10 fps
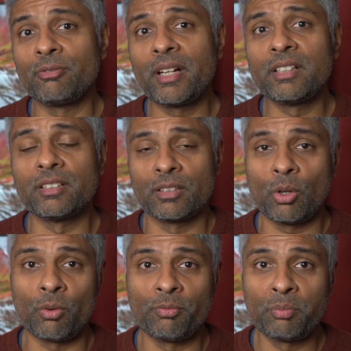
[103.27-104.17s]
inventor
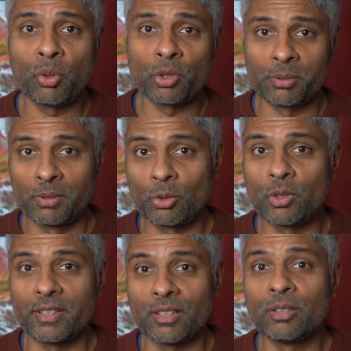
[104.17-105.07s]
of portable
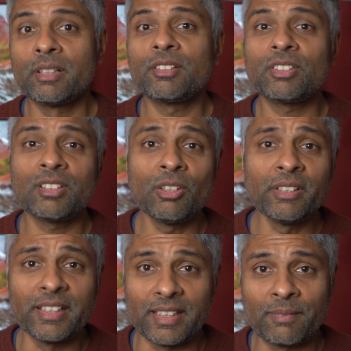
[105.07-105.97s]
audio,
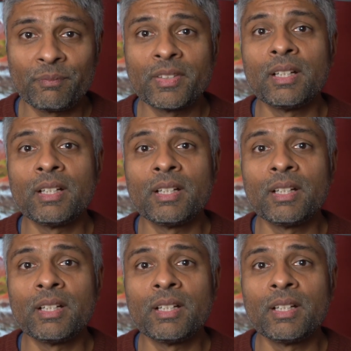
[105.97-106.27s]
Sony.